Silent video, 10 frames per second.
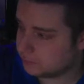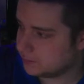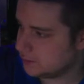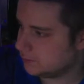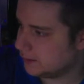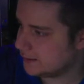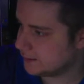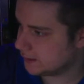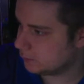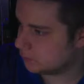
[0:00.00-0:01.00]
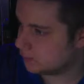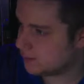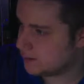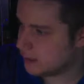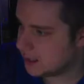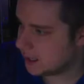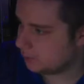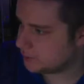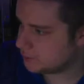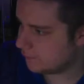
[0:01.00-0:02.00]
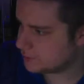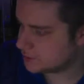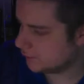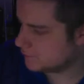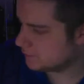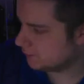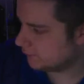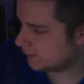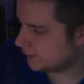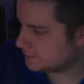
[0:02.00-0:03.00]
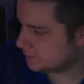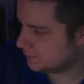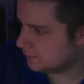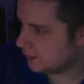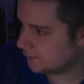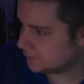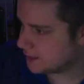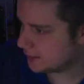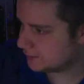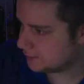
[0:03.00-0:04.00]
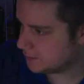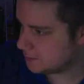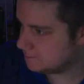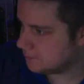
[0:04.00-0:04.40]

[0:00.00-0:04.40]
you know, the lightning network, we do have ourselves a bit of lightning that's been detected here.